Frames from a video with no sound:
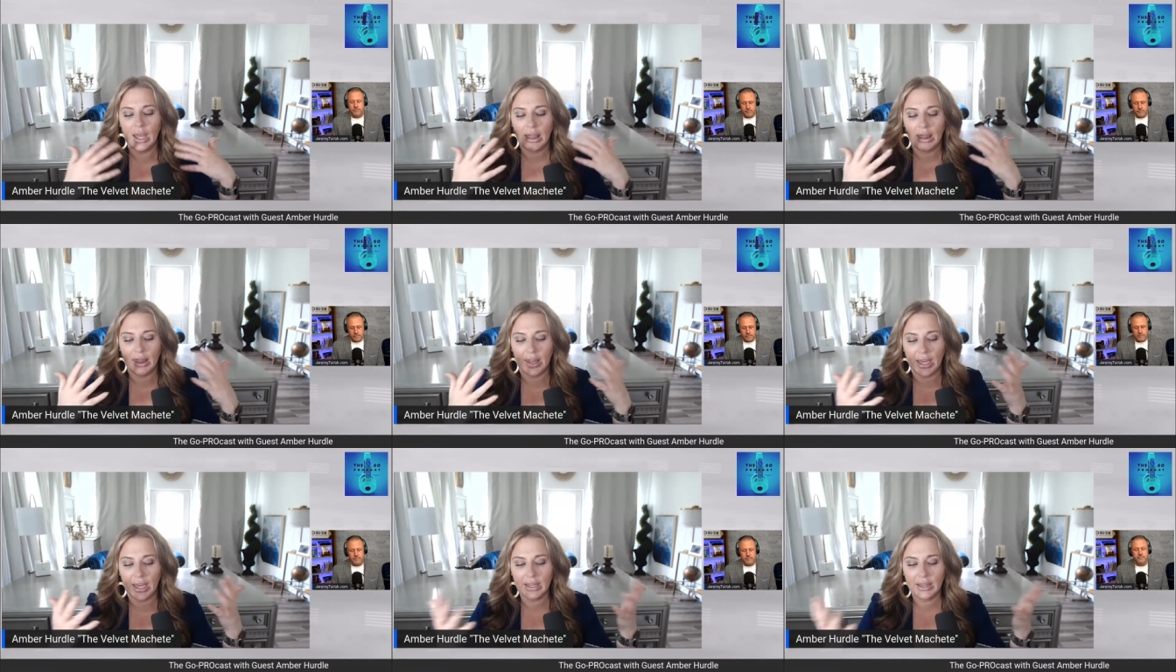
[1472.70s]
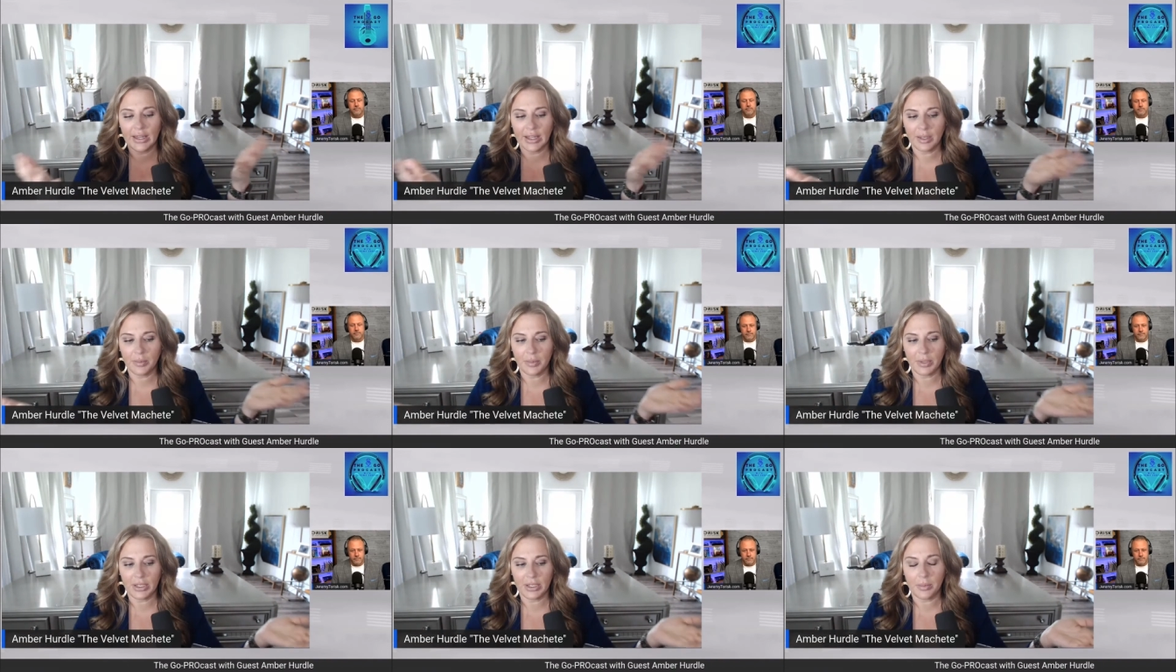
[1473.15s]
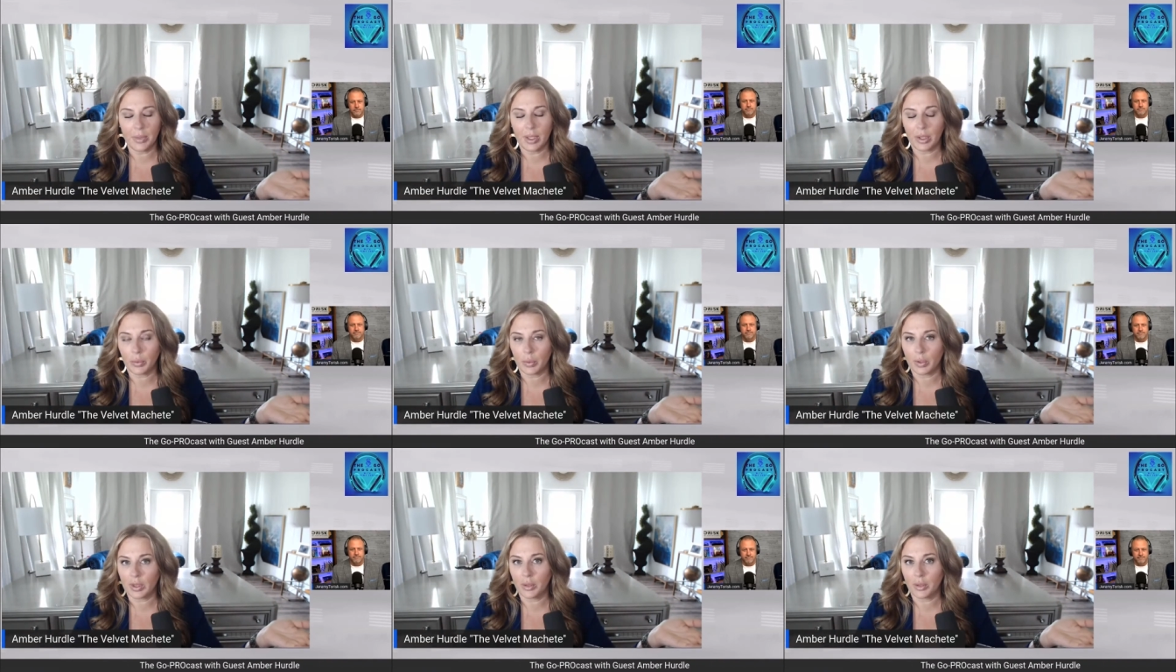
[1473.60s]
that led me to make
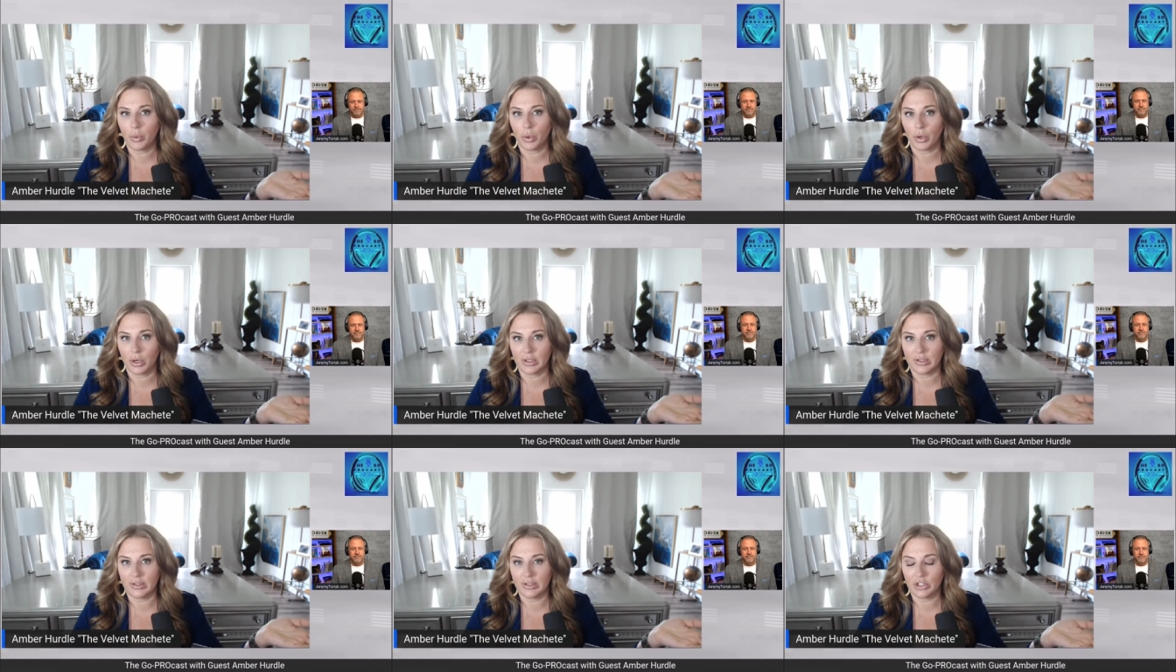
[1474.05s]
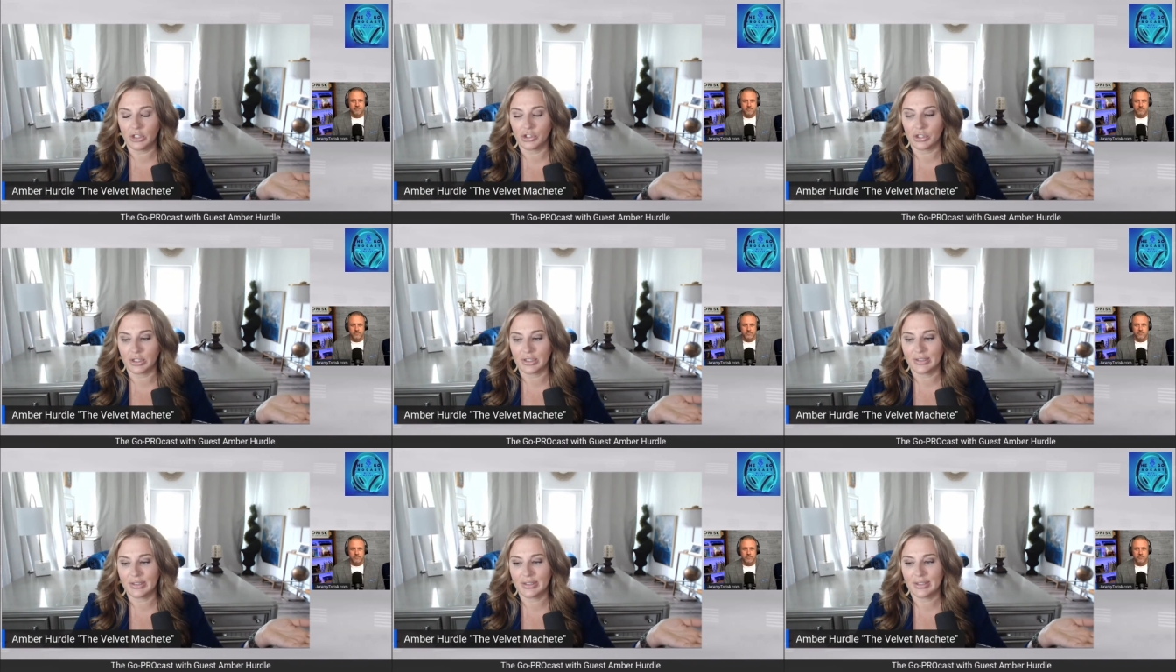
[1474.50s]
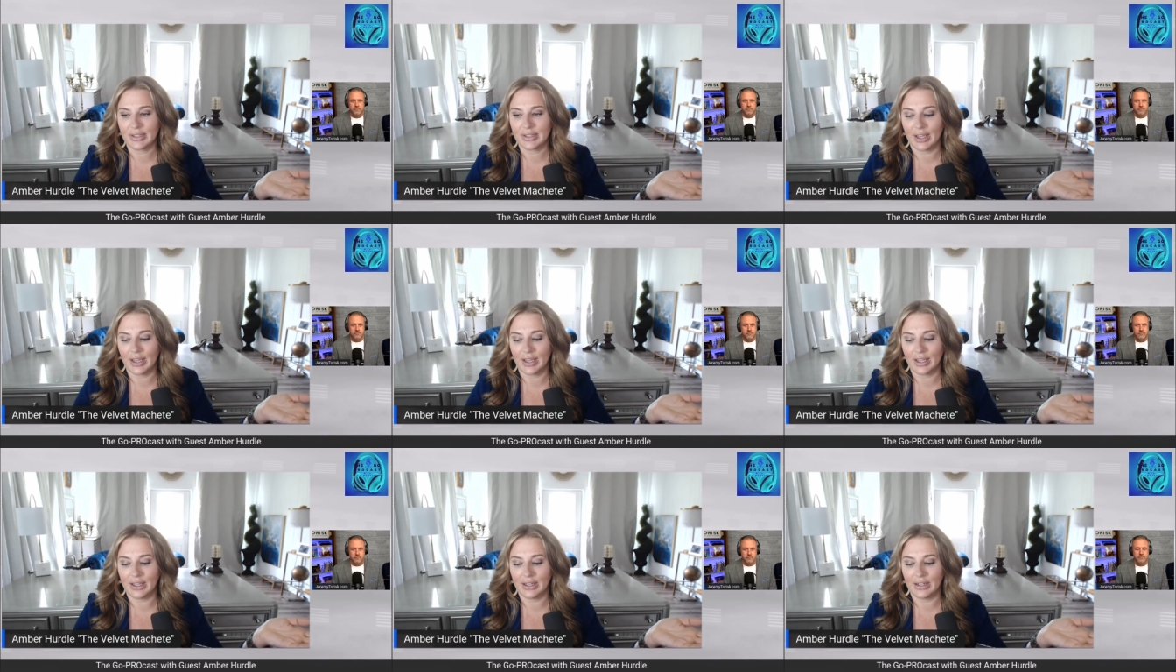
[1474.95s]
really poor decisions
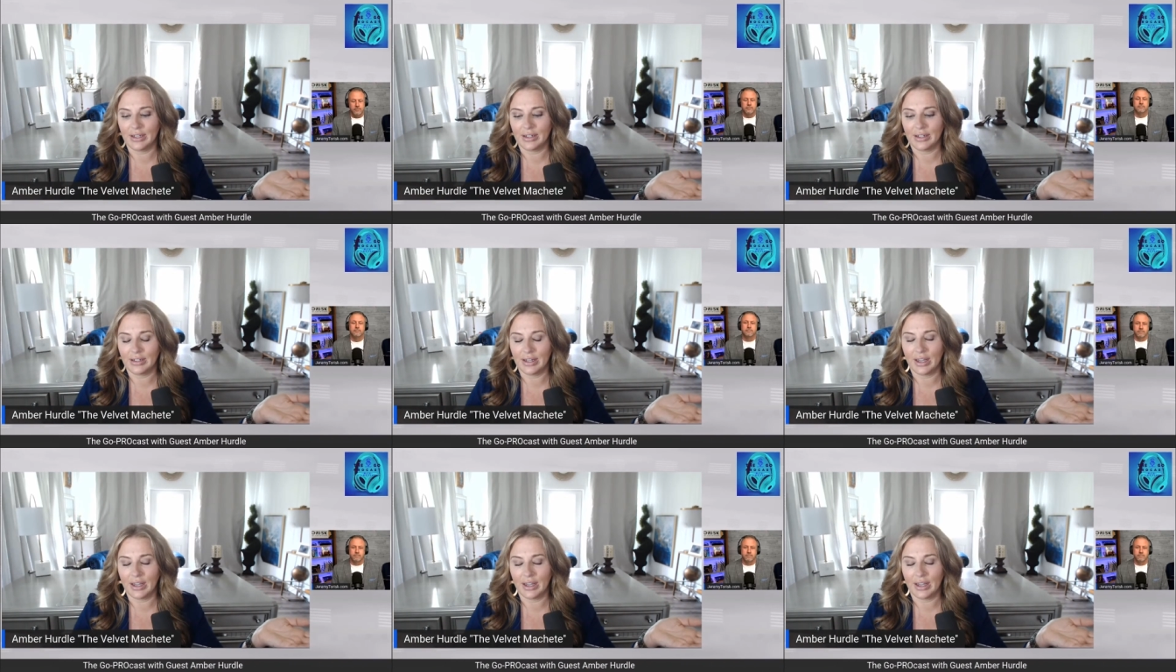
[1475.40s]
and mm-hmm.